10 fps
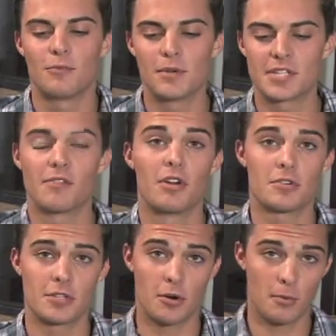with
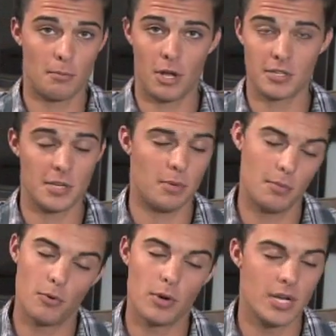severe cerebral palsy,
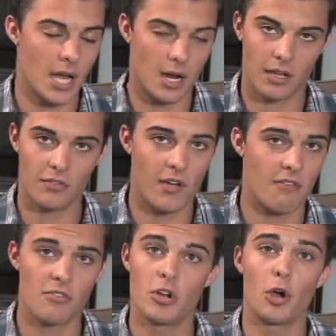people would not have
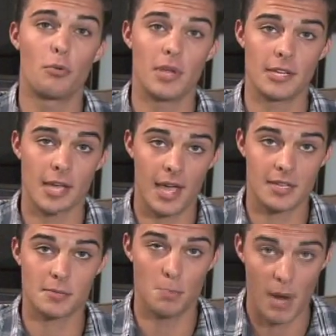ever known me
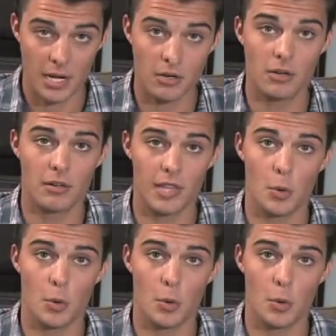as Michael.